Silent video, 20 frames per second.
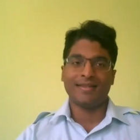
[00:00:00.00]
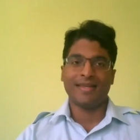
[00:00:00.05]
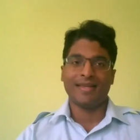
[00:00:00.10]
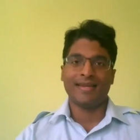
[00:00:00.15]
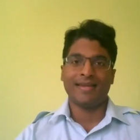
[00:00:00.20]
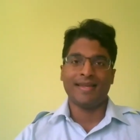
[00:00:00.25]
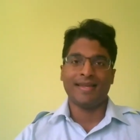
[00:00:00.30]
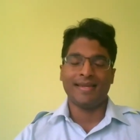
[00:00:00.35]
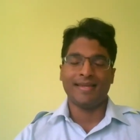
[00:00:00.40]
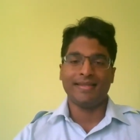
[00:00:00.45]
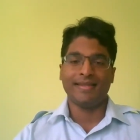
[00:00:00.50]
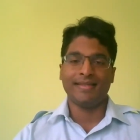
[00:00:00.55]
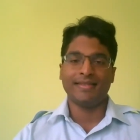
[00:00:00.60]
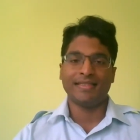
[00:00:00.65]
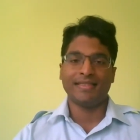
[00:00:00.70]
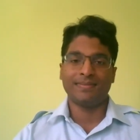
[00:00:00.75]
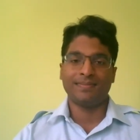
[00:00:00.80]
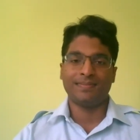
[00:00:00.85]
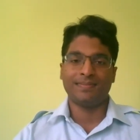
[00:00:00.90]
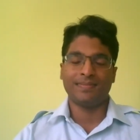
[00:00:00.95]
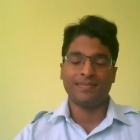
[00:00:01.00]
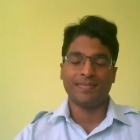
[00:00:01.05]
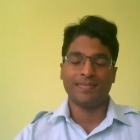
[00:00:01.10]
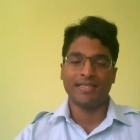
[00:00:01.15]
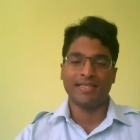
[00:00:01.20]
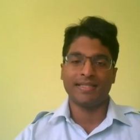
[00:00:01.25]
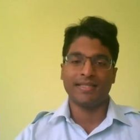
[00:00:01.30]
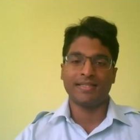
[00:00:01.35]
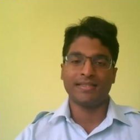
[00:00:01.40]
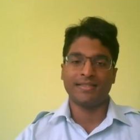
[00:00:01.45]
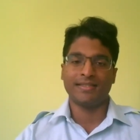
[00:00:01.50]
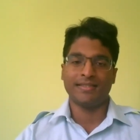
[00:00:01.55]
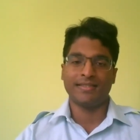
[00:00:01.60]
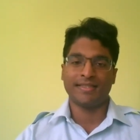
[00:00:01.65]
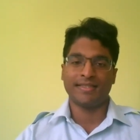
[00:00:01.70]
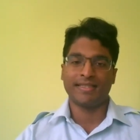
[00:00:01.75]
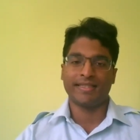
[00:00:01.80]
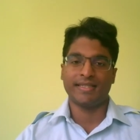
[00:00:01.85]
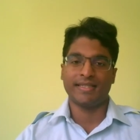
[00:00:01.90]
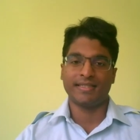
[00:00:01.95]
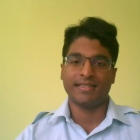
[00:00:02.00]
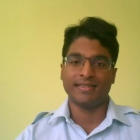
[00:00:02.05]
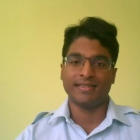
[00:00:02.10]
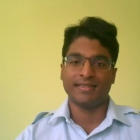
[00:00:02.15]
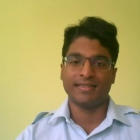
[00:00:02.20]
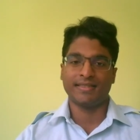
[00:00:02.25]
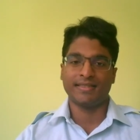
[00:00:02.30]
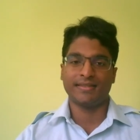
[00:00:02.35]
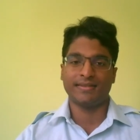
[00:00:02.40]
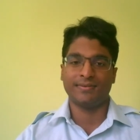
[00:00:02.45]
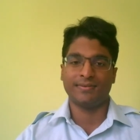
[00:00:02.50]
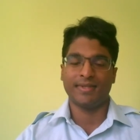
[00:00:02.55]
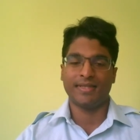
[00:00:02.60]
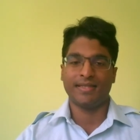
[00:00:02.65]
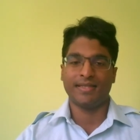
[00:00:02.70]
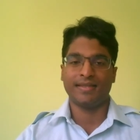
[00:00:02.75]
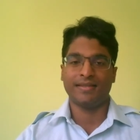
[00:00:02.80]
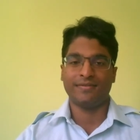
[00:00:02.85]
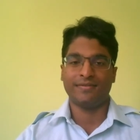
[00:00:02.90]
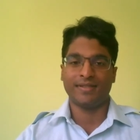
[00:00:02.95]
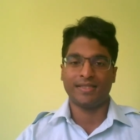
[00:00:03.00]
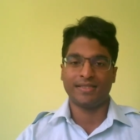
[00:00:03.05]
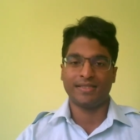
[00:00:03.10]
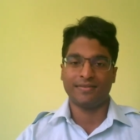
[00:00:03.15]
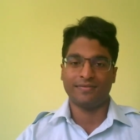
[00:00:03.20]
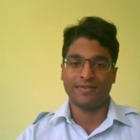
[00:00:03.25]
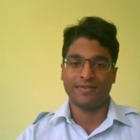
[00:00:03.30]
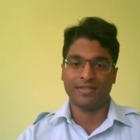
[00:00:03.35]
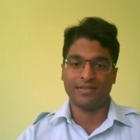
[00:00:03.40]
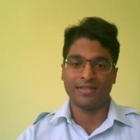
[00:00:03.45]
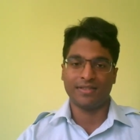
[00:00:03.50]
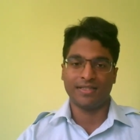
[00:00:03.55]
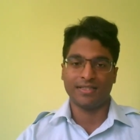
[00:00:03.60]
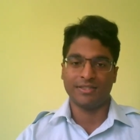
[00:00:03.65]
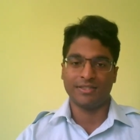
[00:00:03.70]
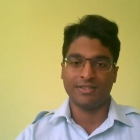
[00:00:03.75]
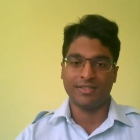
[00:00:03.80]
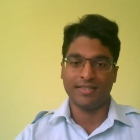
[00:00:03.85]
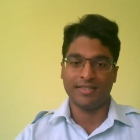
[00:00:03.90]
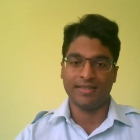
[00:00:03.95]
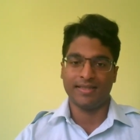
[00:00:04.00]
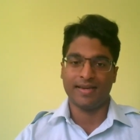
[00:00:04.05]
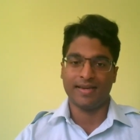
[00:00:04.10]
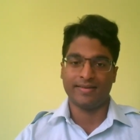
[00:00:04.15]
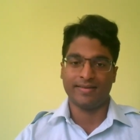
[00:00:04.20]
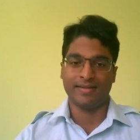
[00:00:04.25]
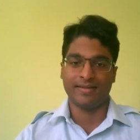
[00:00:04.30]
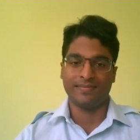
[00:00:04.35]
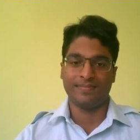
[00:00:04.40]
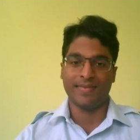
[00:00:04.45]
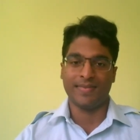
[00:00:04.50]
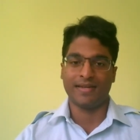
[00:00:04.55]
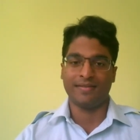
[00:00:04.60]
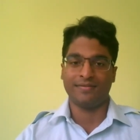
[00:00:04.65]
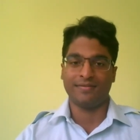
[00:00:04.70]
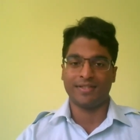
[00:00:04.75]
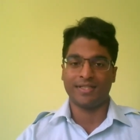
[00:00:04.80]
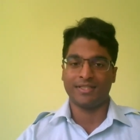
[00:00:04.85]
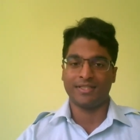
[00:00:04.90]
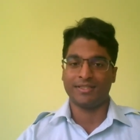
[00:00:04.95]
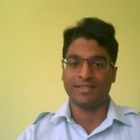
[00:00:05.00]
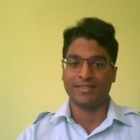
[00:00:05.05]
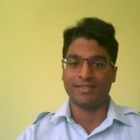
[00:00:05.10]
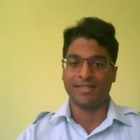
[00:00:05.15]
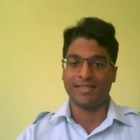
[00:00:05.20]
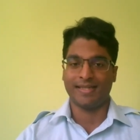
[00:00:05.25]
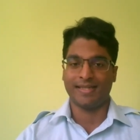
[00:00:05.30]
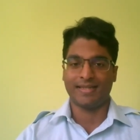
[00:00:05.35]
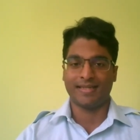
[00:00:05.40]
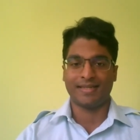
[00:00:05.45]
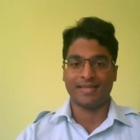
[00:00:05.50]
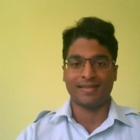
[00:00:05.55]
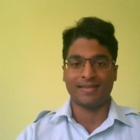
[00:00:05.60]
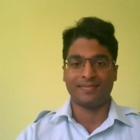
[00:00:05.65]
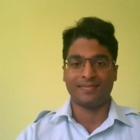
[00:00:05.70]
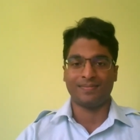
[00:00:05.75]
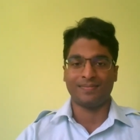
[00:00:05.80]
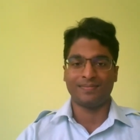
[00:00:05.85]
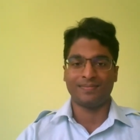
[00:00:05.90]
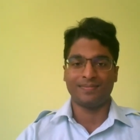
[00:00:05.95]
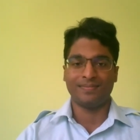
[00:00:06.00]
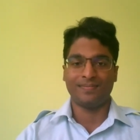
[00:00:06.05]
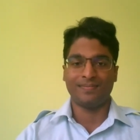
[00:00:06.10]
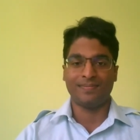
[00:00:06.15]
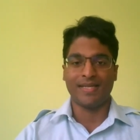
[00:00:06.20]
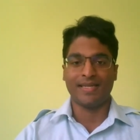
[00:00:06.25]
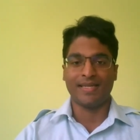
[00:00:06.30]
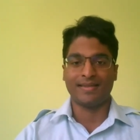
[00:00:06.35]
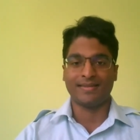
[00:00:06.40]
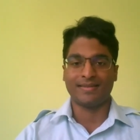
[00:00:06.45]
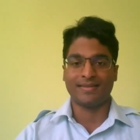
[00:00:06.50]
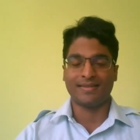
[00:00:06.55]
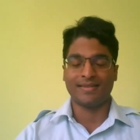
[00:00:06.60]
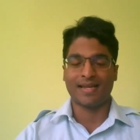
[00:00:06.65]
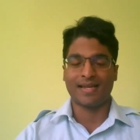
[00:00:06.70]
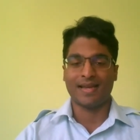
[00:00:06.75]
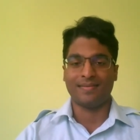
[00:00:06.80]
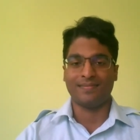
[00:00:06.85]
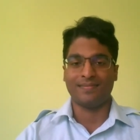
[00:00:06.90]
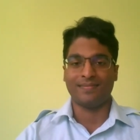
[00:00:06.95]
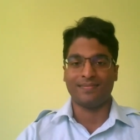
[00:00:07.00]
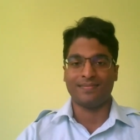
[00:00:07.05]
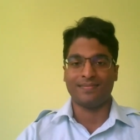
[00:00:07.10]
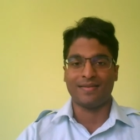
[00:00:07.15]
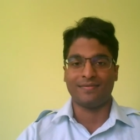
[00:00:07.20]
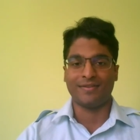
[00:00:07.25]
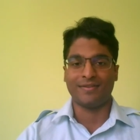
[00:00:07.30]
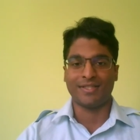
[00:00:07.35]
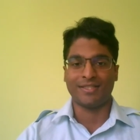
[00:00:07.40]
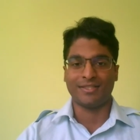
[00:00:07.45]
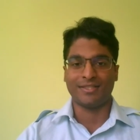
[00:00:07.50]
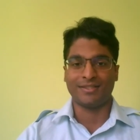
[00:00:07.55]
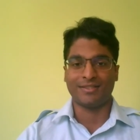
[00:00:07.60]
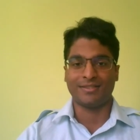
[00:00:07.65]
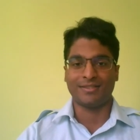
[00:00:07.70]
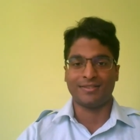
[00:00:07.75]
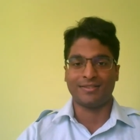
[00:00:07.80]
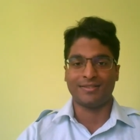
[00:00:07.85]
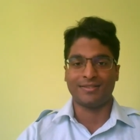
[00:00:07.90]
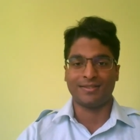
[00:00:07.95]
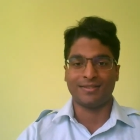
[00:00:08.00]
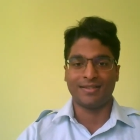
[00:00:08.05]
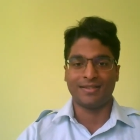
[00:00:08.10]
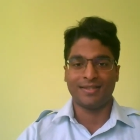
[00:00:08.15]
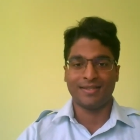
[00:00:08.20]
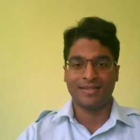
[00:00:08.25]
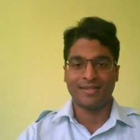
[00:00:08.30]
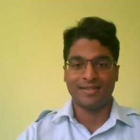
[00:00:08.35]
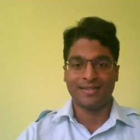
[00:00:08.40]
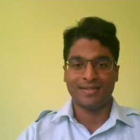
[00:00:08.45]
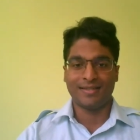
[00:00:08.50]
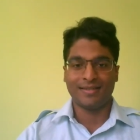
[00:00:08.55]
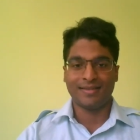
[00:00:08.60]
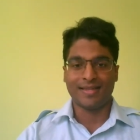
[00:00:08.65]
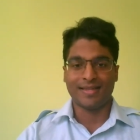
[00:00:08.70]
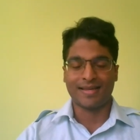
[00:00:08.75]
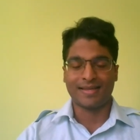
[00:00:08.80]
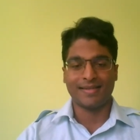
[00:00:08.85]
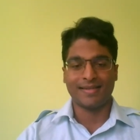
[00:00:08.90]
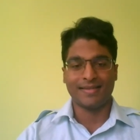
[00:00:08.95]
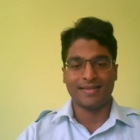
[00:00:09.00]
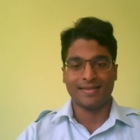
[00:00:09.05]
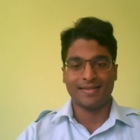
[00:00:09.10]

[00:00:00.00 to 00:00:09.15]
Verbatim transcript: then any particular skills within the field of neurology that are beneficial, like um, being time efficient or that kind